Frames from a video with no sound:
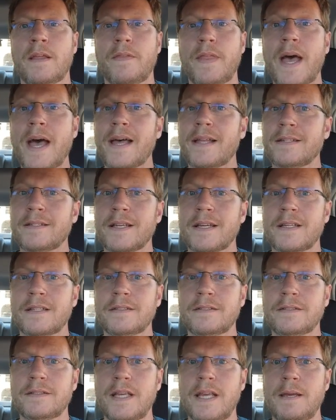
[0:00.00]
That
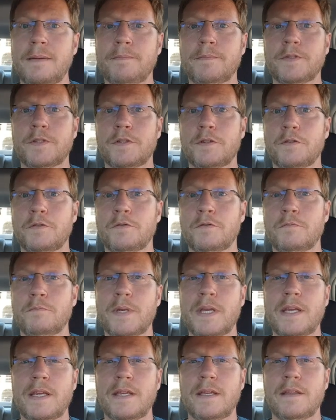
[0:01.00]
does seem to
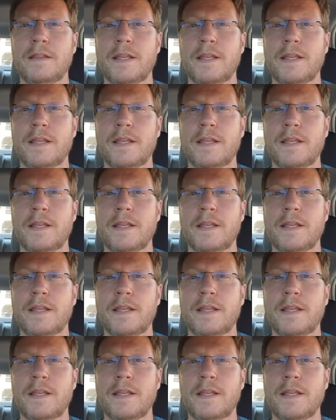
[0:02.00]
be